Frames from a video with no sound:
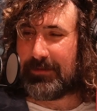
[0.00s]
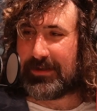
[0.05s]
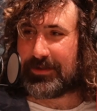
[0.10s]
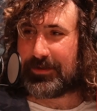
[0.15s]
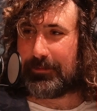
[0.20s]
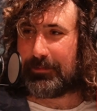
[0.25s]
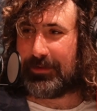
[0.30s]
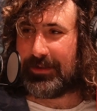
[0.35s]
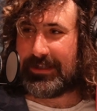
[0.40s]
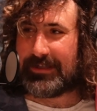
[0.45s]

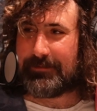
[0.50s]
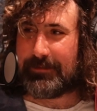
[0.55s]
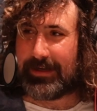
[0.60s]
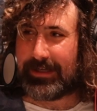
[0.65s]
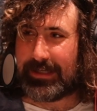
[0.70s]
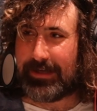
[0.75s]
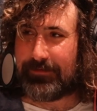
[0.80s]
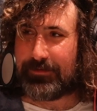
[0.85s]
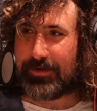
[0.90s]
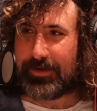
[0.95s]
Policeman, I
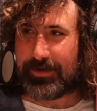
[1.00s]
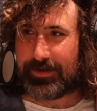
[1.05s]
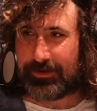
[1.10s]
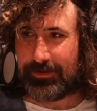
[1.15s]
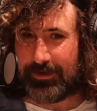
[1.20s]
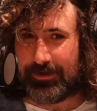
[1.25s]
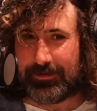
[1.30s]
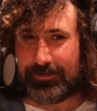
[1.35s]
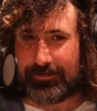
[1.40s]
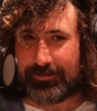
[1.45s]
gave you all the
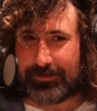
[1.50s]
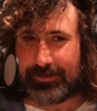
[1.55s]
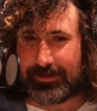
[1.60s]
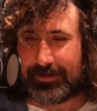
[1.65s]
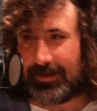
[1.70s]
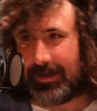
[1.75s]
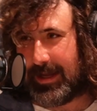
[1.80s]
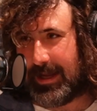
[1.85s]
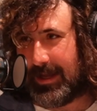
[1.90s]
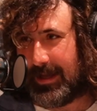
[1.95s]
clues,
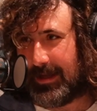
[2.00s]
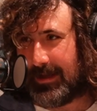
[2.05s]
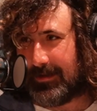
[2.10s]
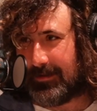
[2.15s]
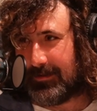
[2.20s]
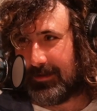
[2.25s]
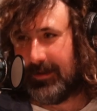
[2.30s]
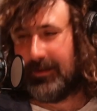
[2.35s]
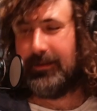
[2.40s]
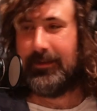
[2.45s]
and
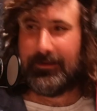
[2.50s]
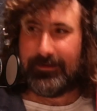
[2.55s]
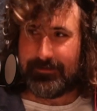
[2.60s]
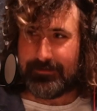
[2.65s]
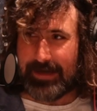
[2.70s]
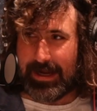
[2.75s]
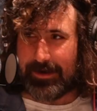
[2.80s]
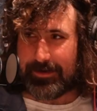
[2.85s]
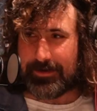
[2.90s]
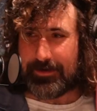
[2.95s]

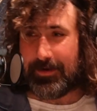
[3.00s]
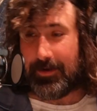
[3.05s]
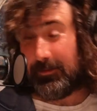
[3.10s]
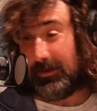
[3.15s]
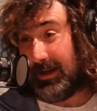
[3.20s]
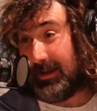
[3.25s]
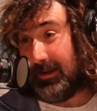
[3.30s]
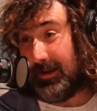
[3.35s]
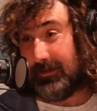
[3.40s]
now you know where I live.